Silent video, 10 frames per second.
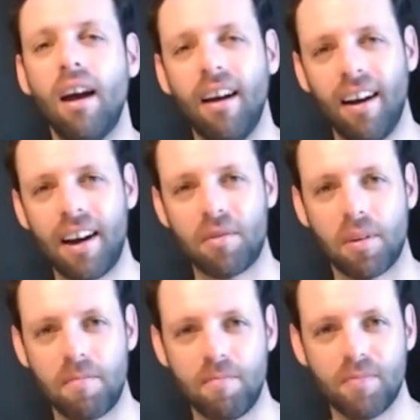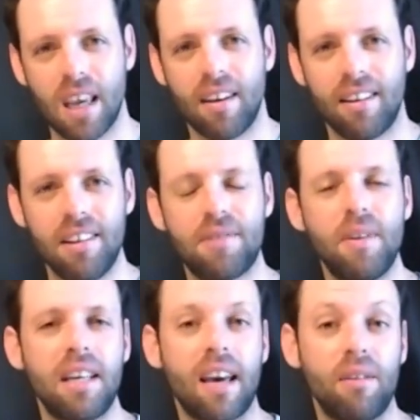Hi everyone. In this
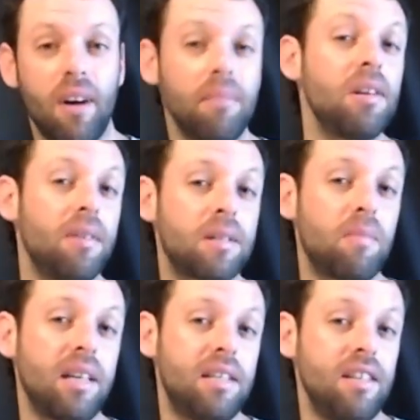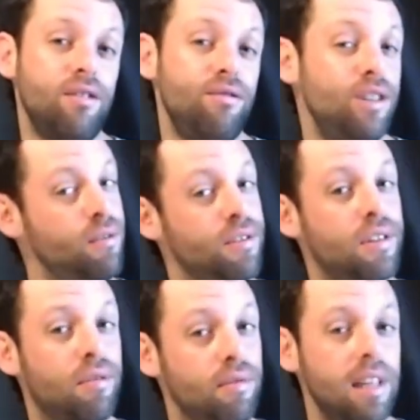video, I'm going to explain to you Newton's
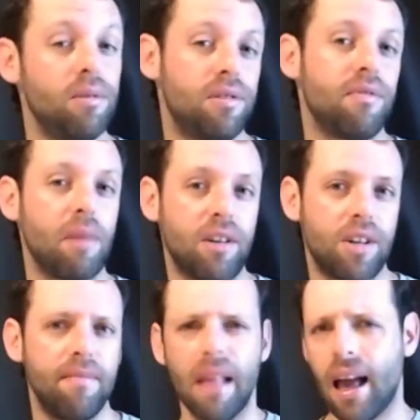three laws of motion